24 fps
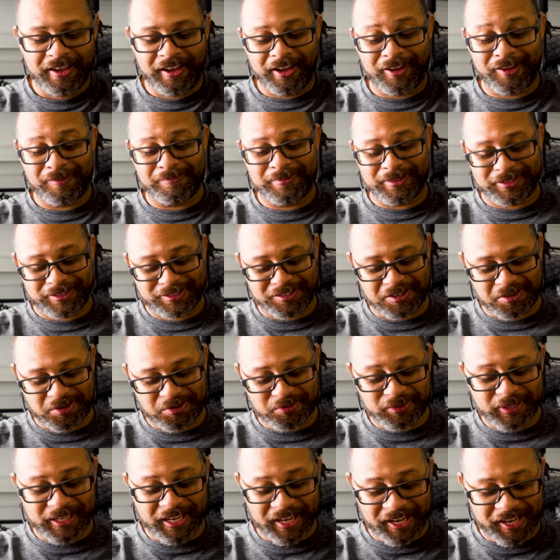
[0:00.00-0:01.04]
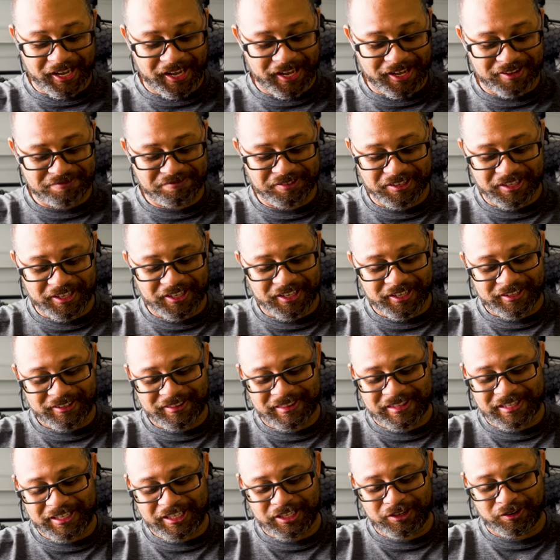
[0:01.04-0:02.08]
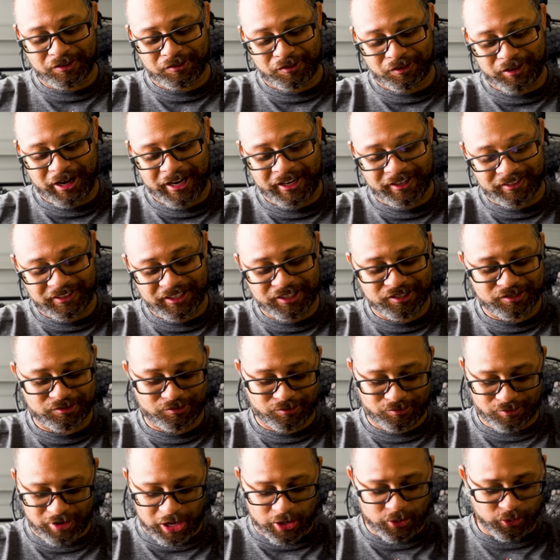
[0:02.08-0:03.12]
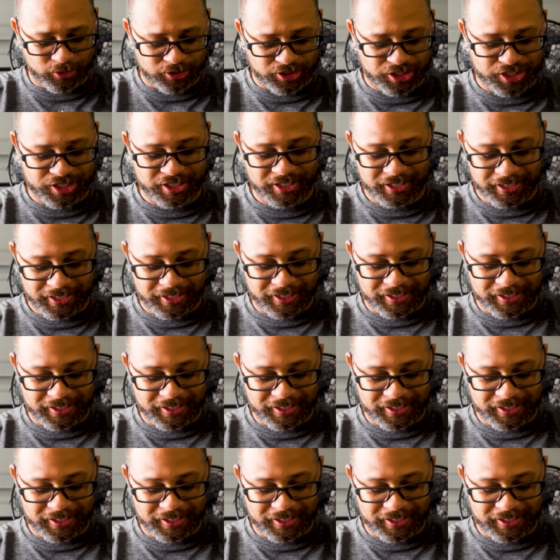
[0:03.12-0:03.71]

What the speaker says: And so we have the Reckless Roach.